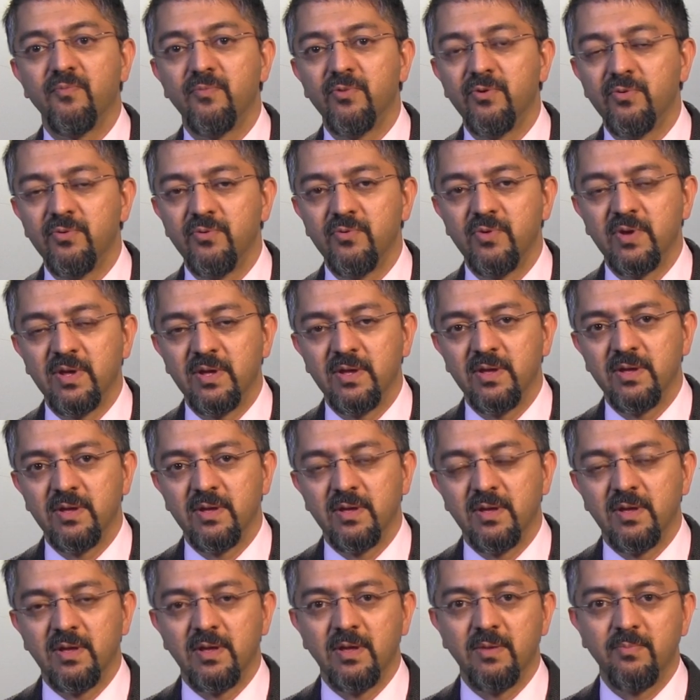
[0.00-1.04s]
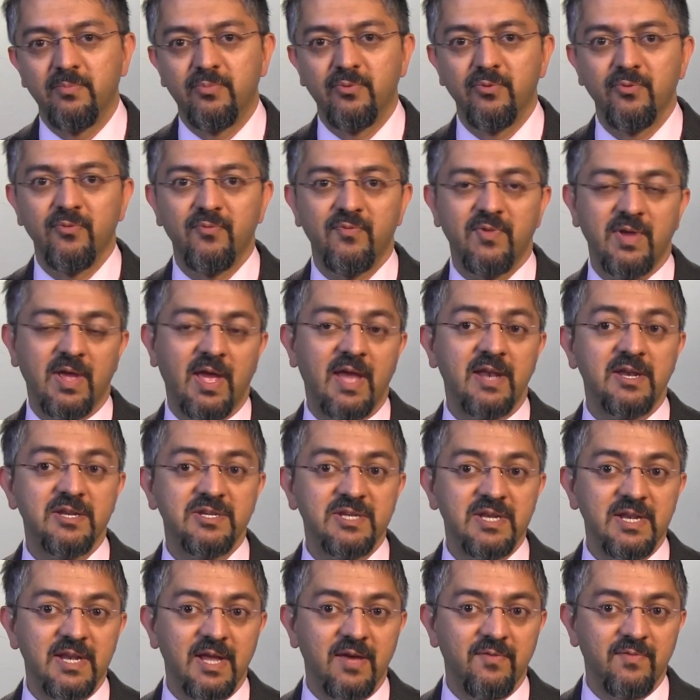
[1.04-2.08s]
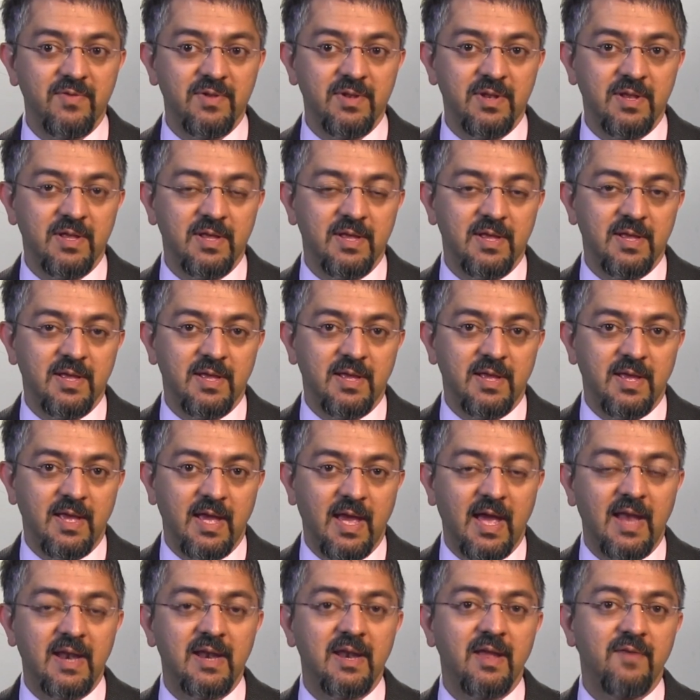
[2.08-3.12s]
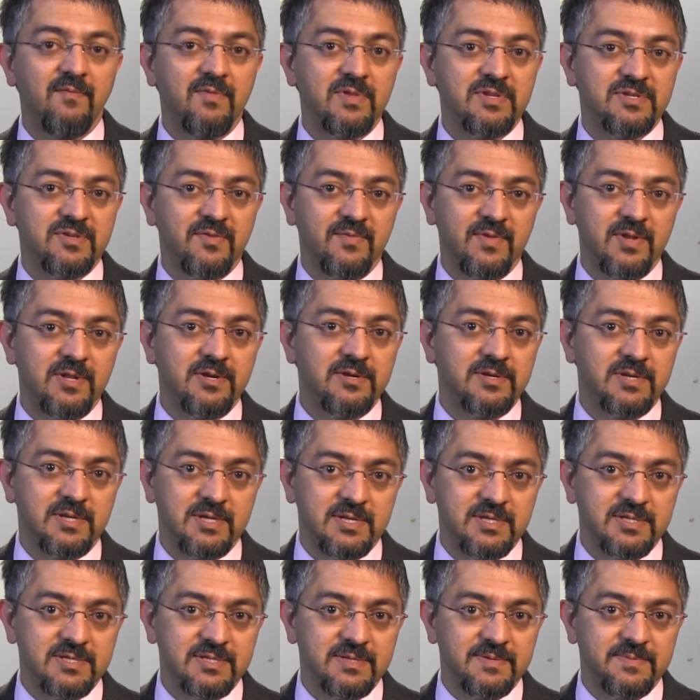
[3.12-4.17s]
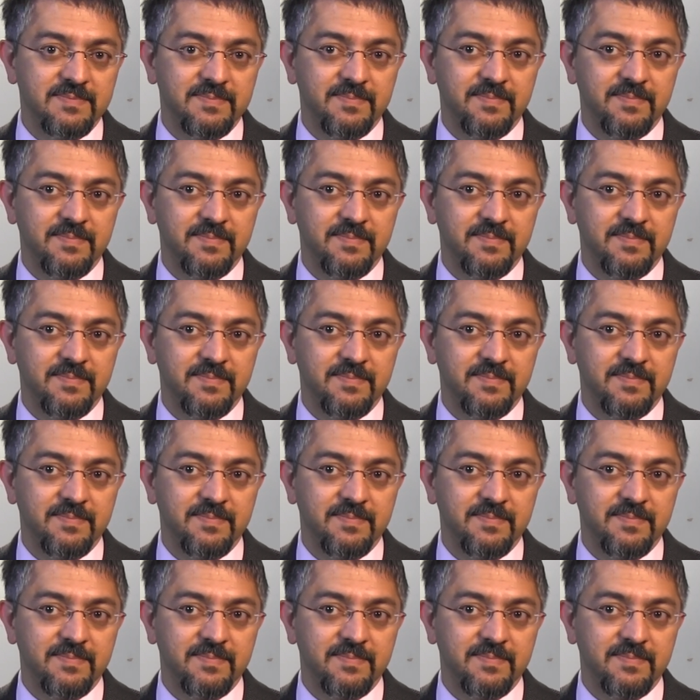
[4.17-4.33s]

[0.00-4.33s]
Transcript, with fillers: mood, improved energy level, and levels of alertness.